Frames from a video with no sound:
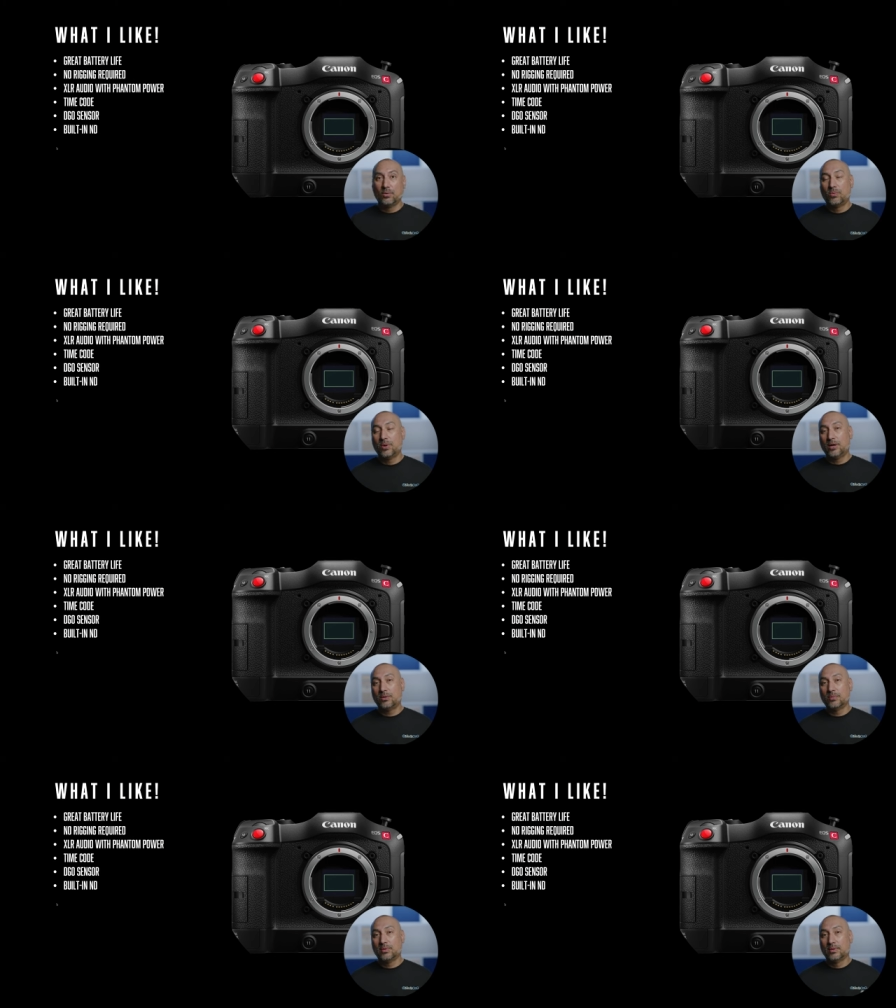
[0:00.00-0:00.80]

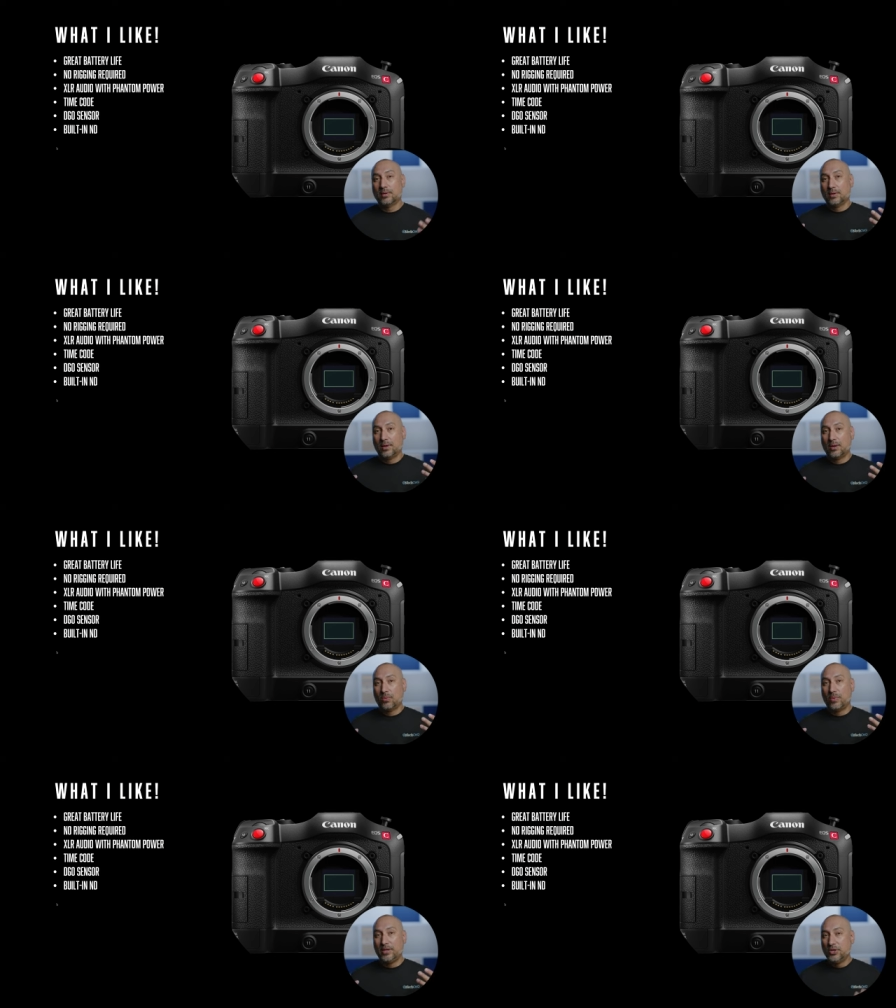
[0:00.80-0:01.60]
Well,
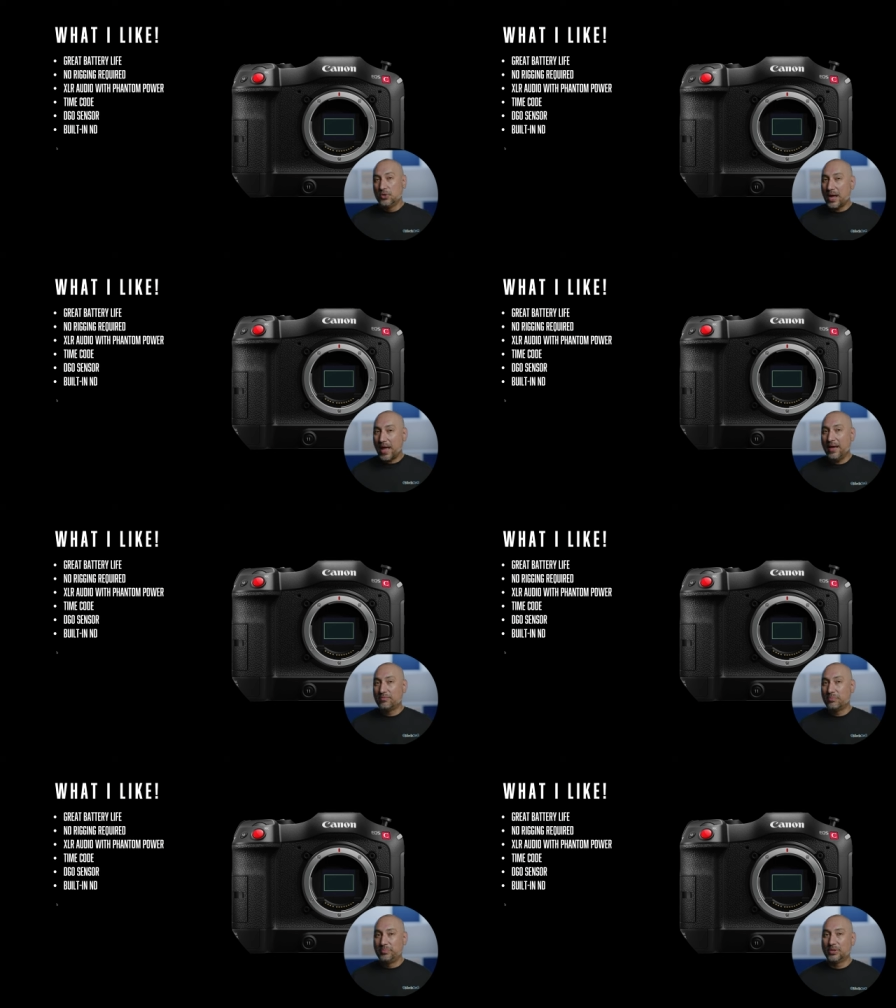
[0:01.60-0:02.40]
when you
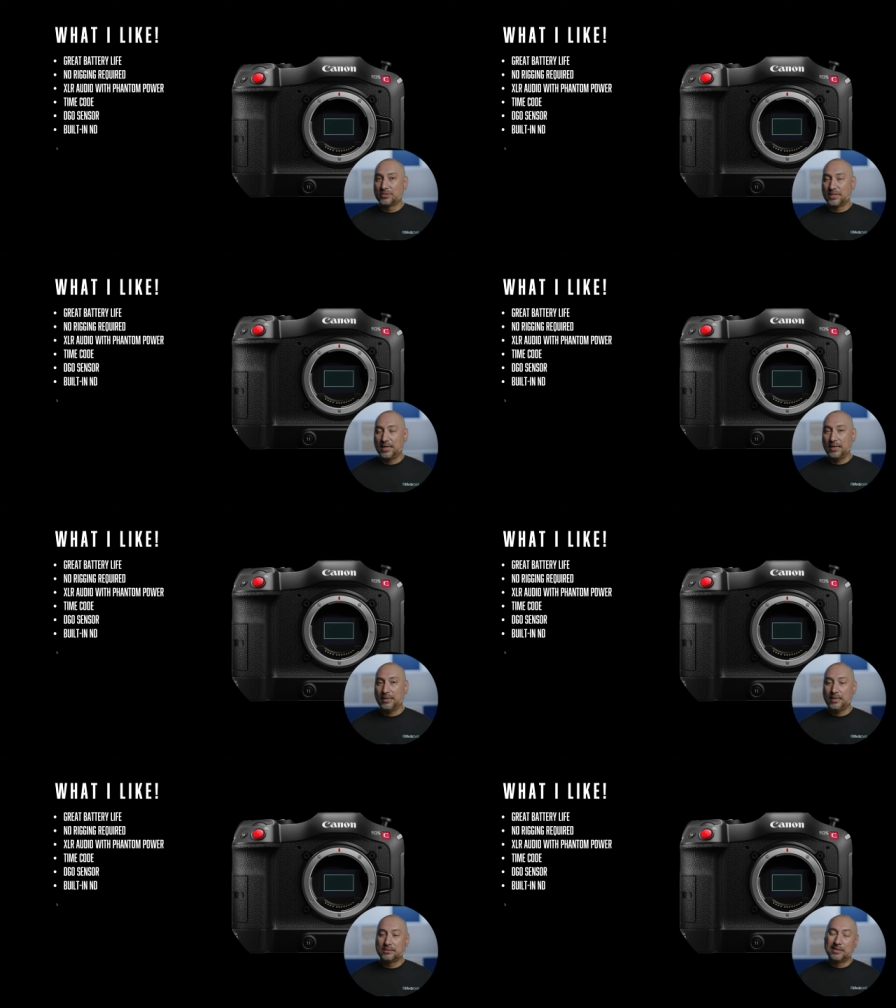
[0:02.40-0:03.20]
have built-in
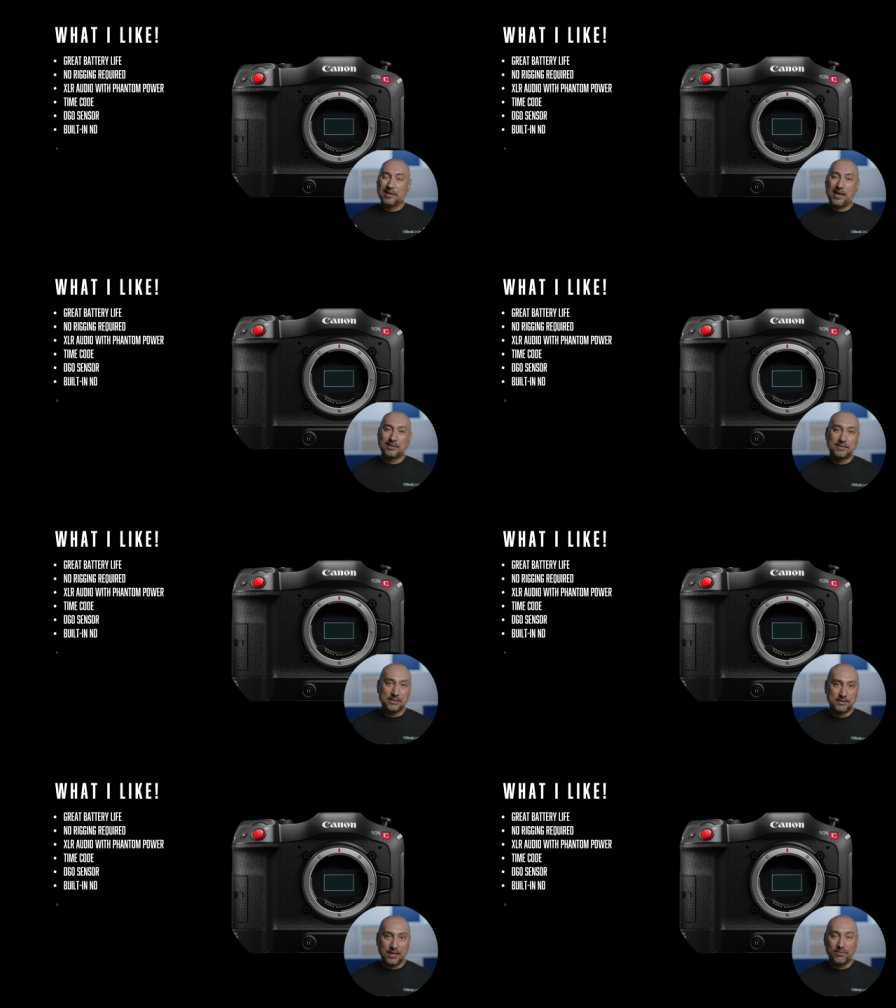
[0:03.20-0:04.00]
NDs like the
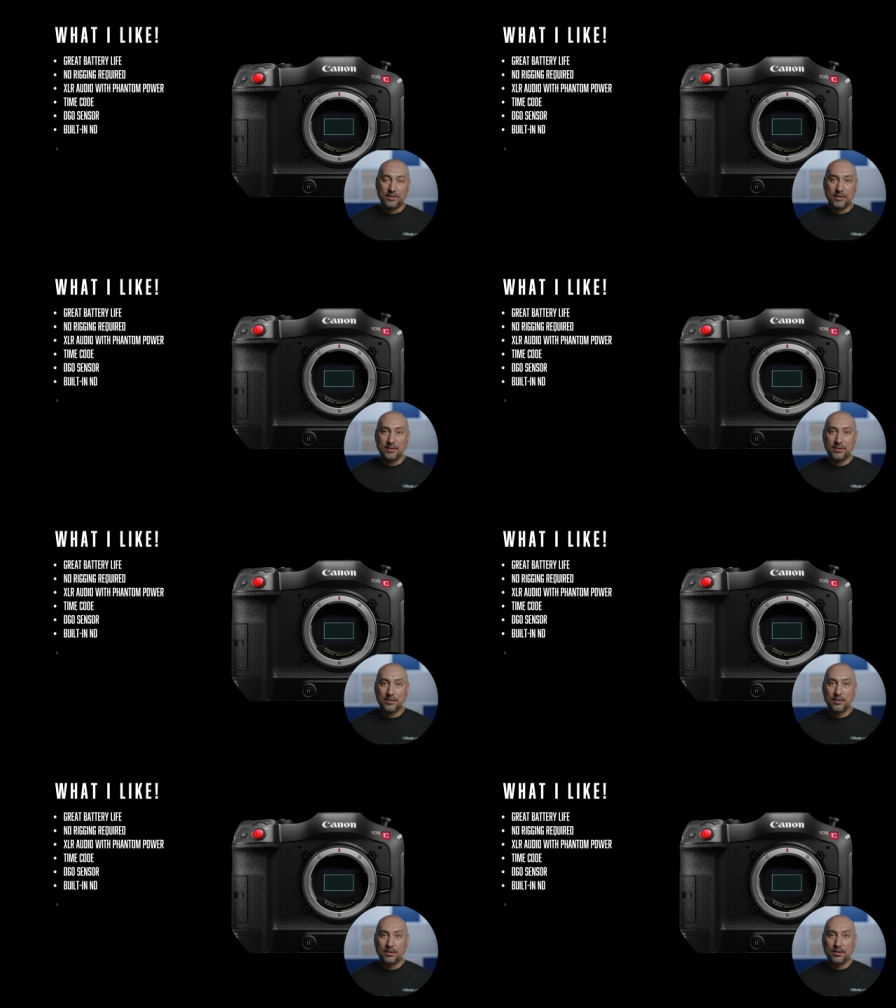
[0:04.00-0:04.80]
C70,
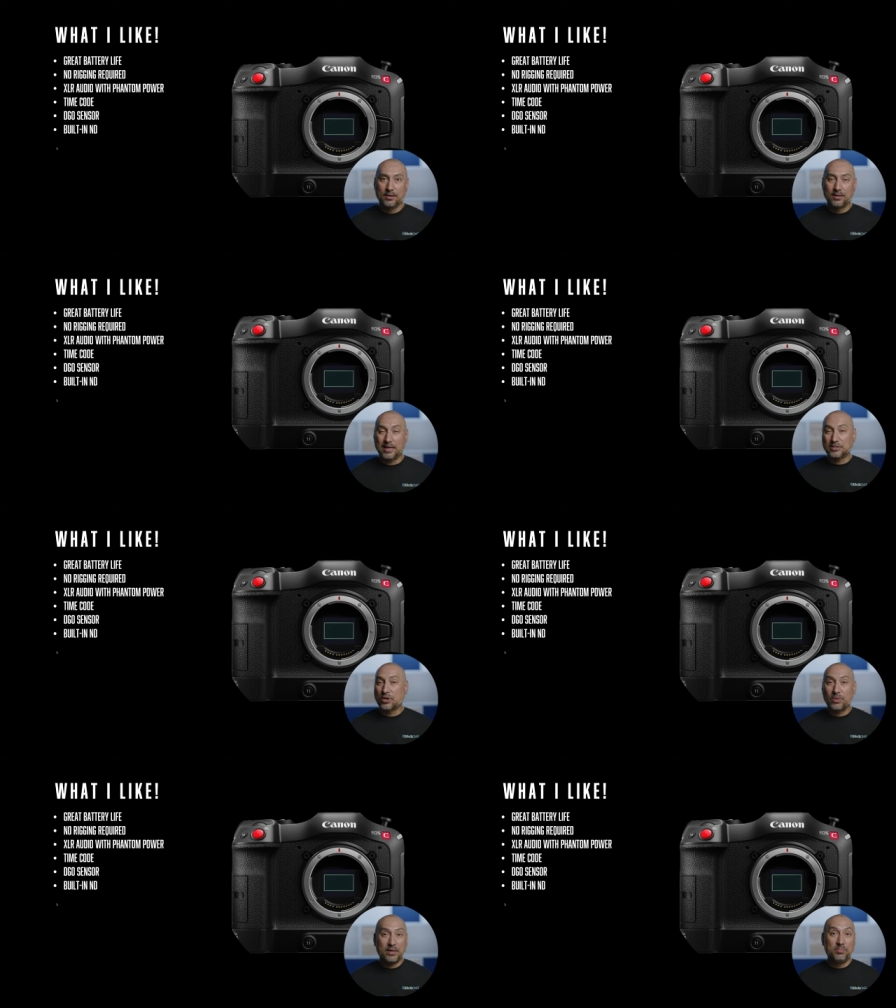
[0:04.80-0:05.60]
that's
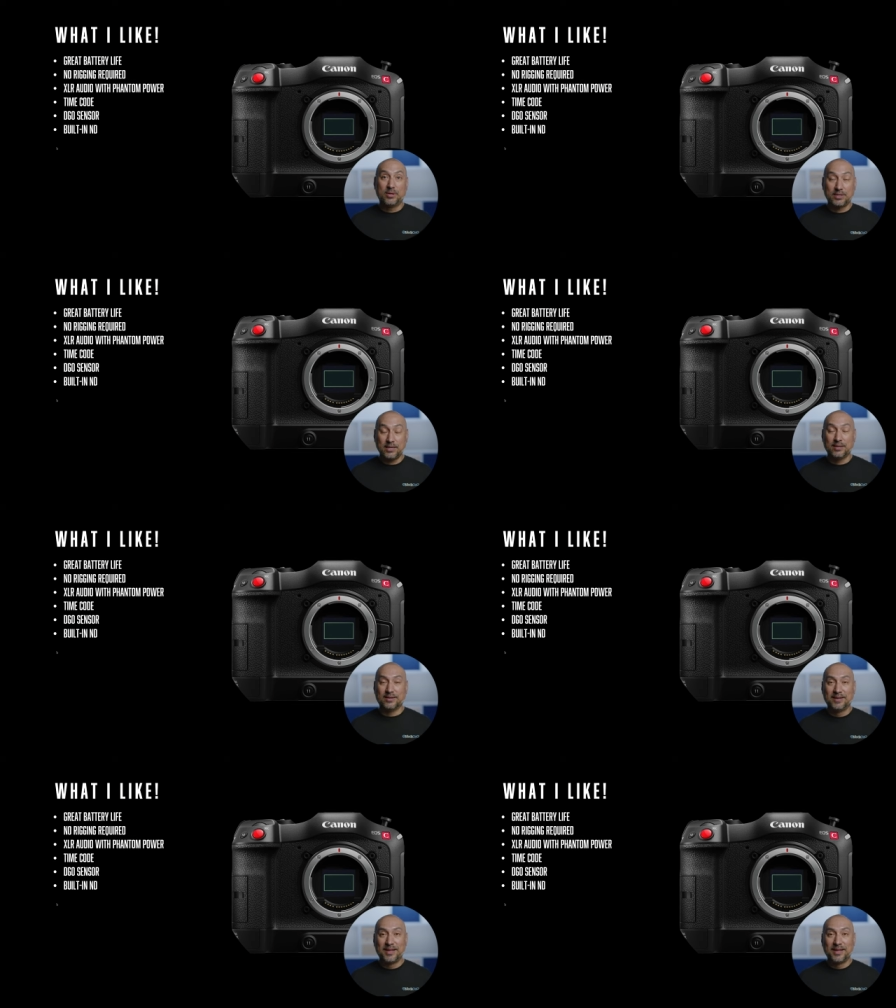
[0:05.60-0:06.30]
already built in.